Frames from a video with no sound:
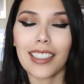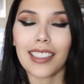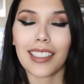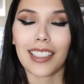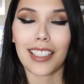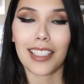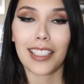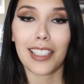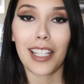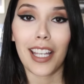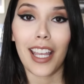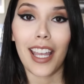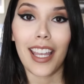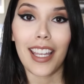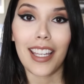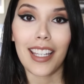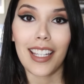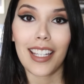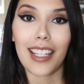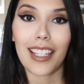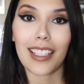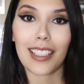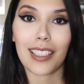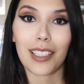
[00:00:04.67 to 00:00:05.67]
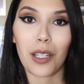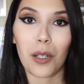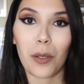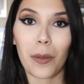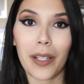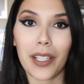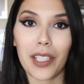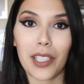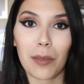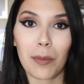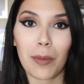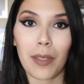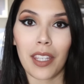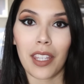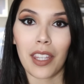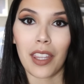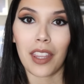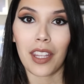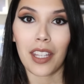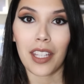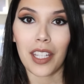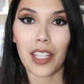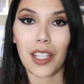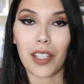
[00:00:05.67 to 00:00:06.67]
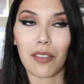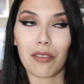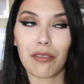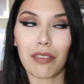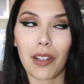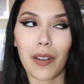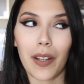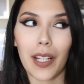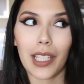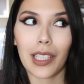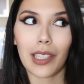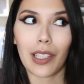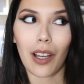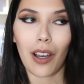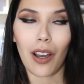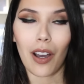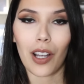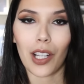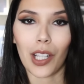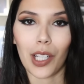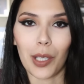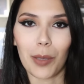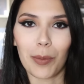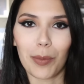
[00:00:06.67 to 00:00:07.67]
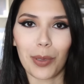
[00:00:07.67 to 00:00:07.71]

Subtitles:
Today is going to be the very long